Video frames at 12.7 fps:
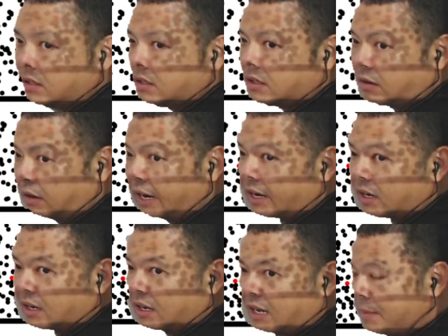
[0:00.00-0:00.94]
Right?
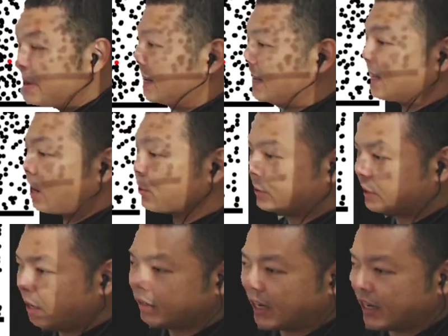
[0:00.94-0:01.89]
I mean, that's how you
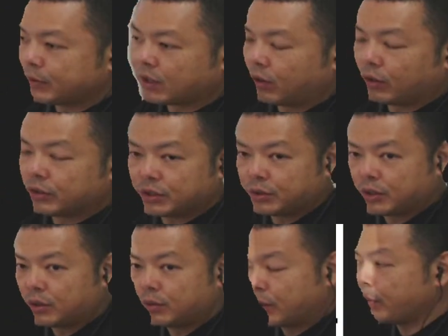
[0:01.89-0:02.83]
tell that it was a
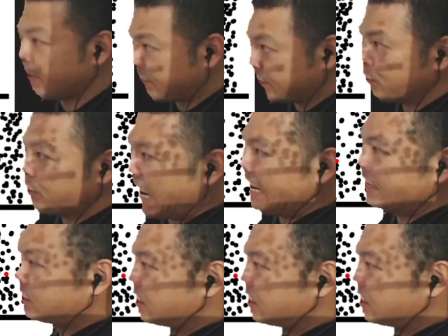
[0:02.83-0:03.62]
longitudinal wave. You will actually